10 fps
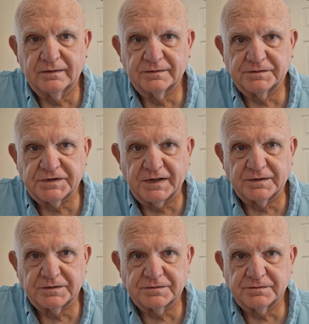
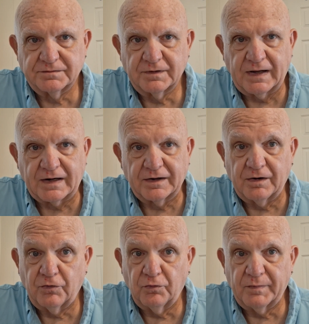sounds like an
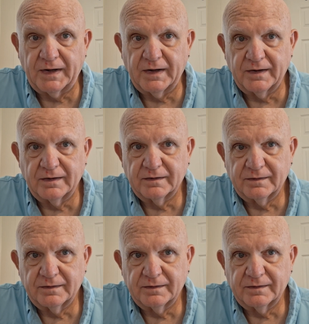old man,